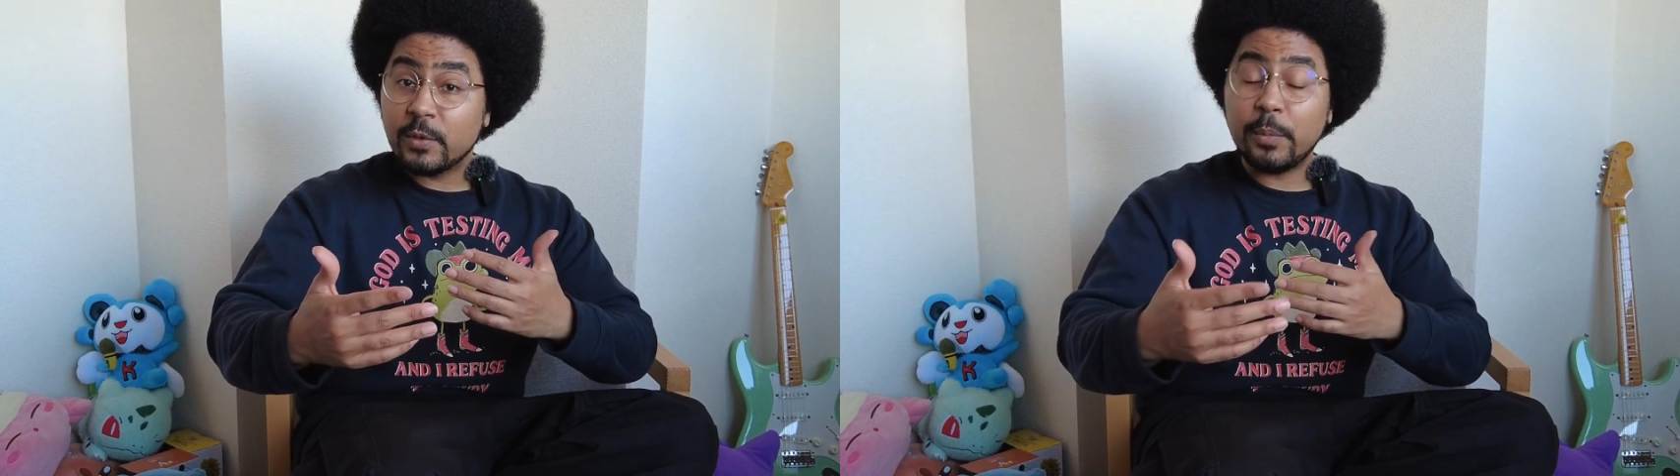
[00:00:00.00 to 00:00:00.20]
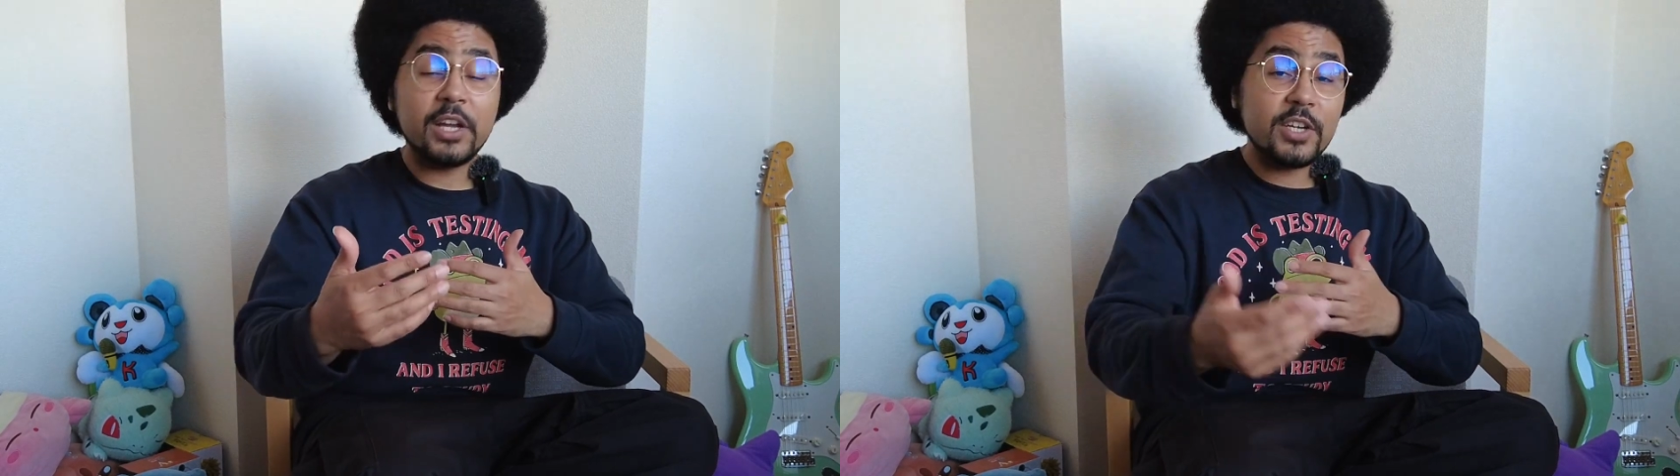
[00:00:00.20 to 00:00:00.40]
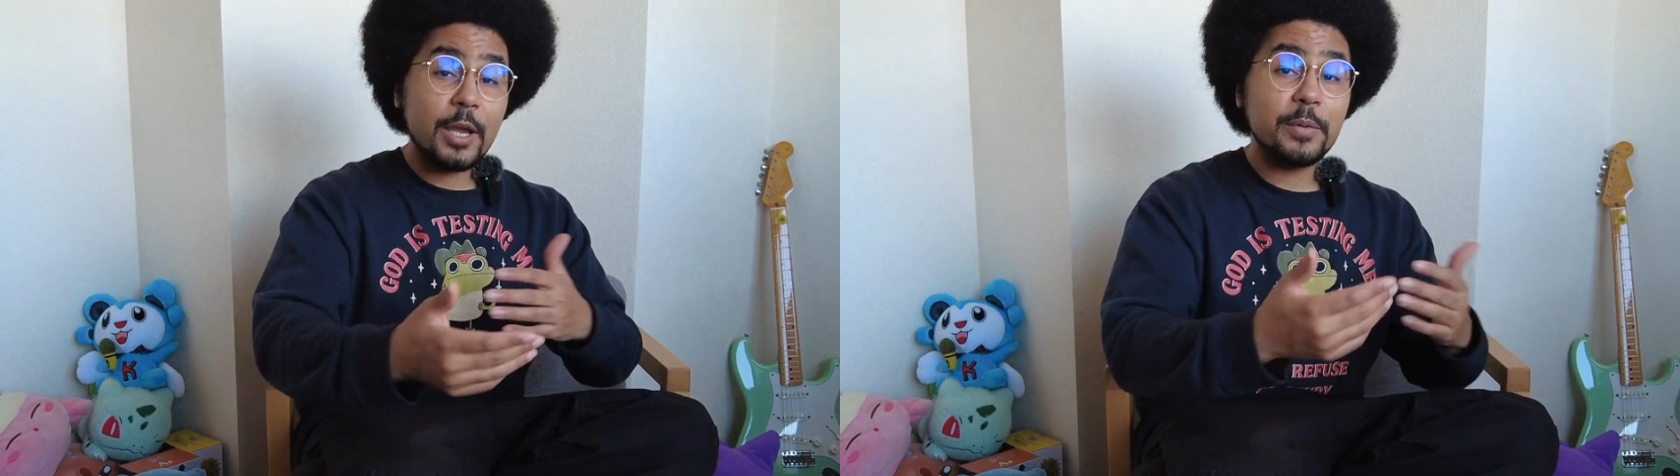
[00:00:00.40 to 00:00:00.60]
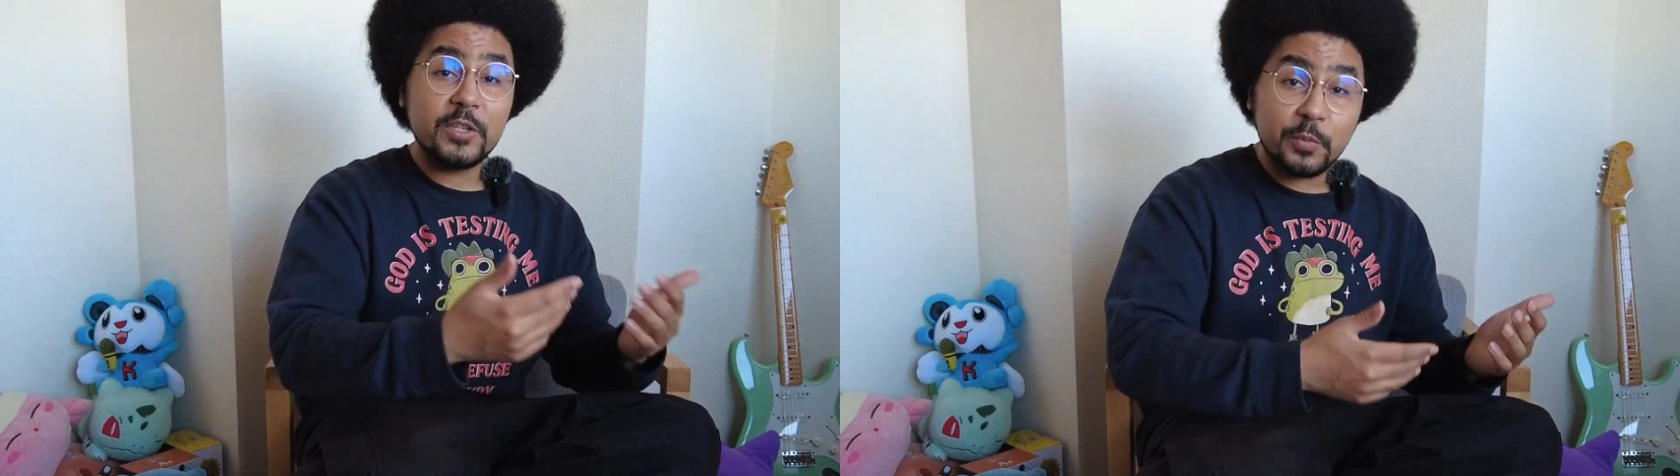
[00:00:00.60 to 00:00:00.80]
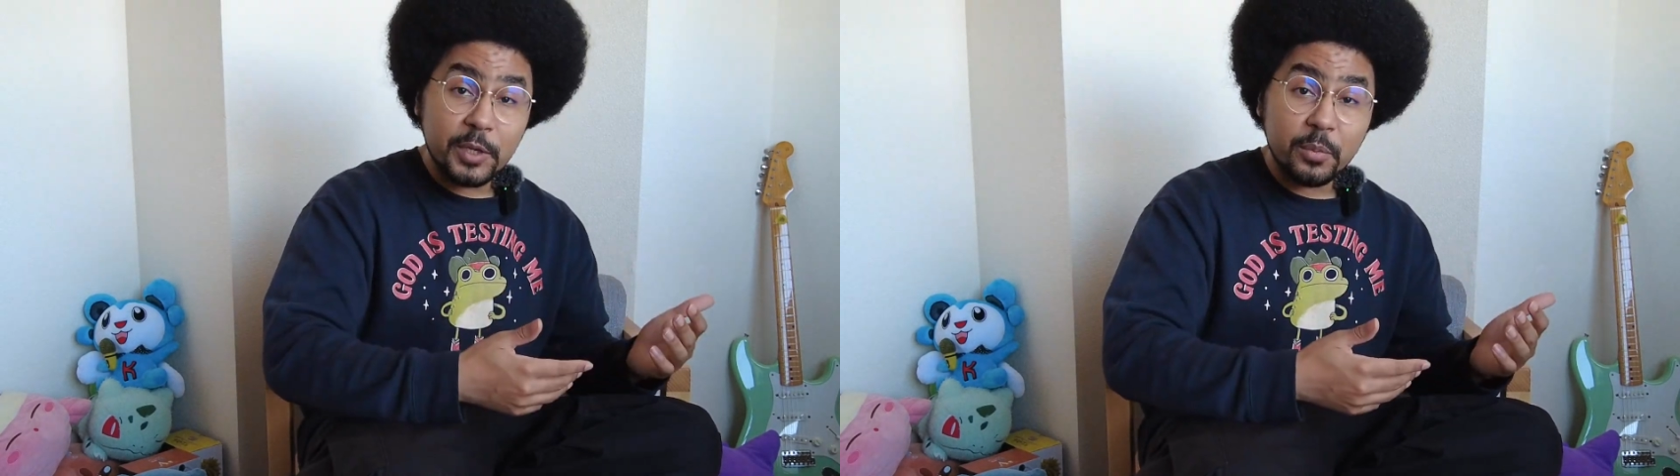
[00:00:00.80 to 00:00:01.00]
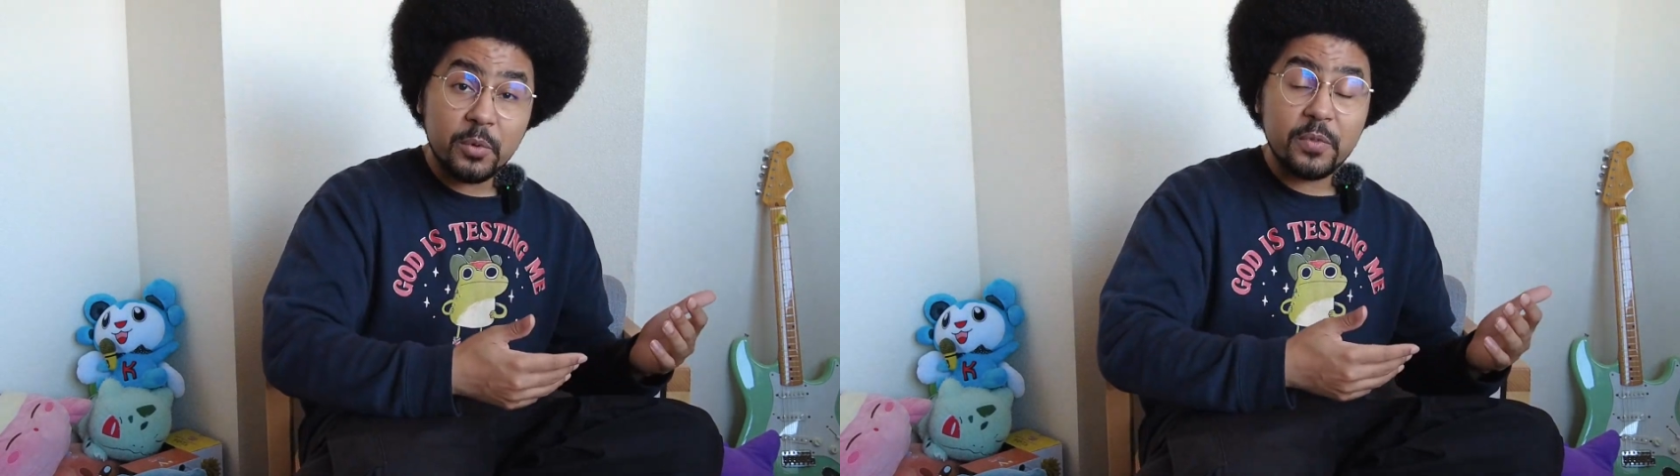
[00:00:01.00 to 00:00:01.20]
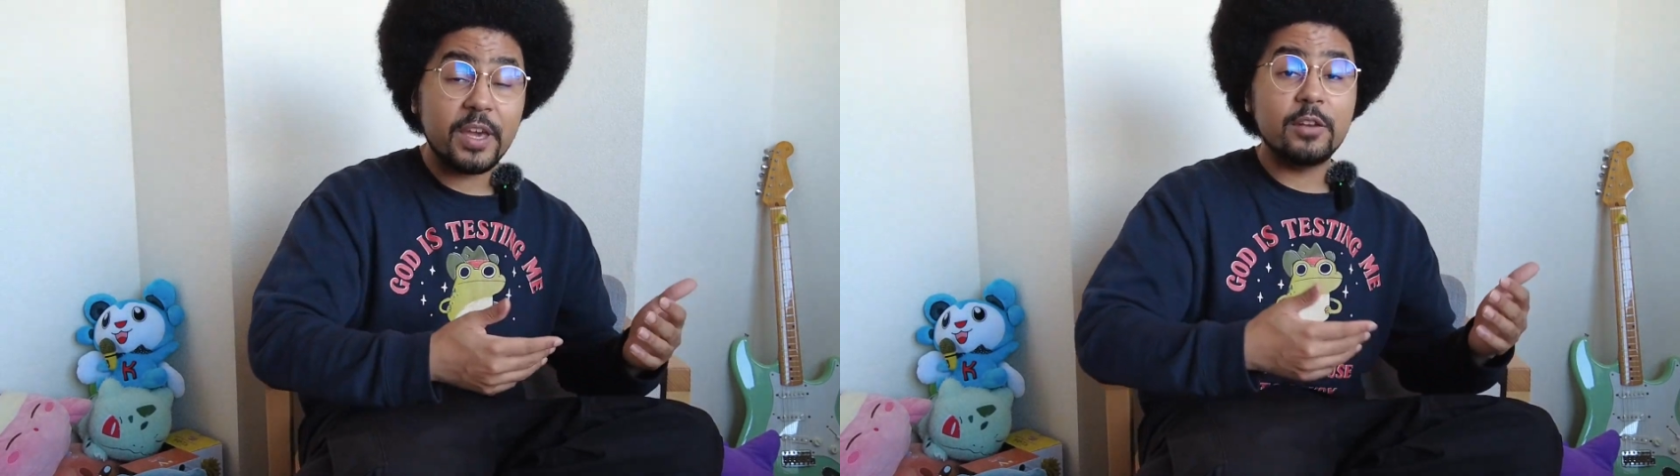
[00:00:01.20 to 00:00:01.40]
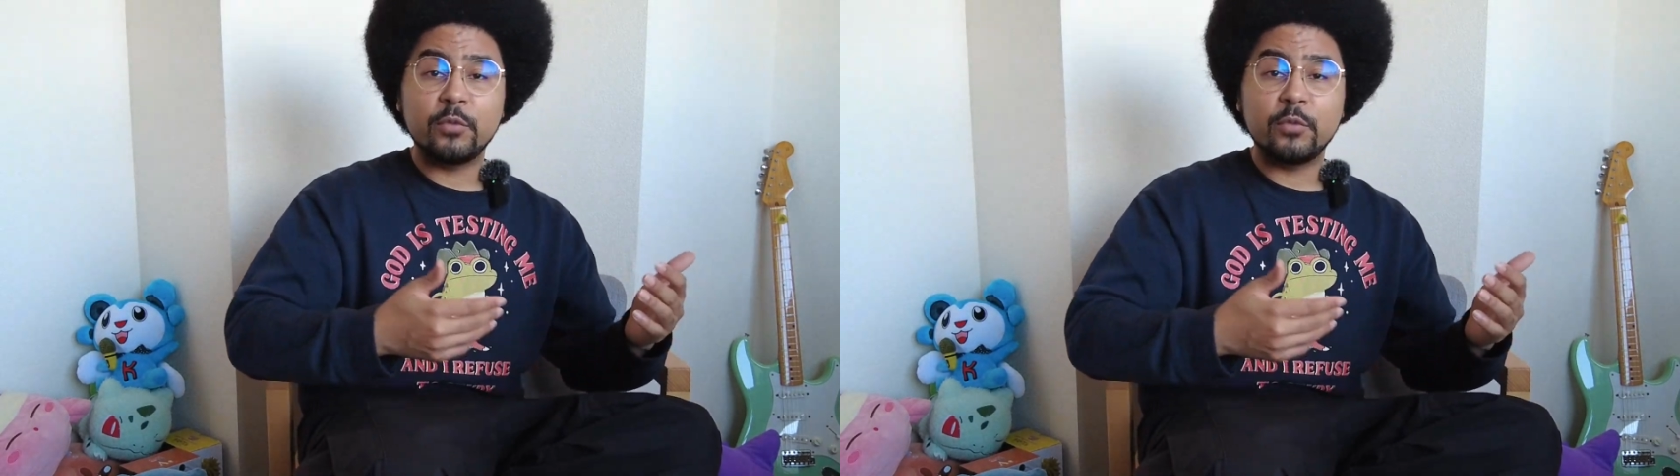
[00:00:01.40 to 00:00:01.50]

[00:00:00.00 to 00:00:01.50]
by Japanese people than,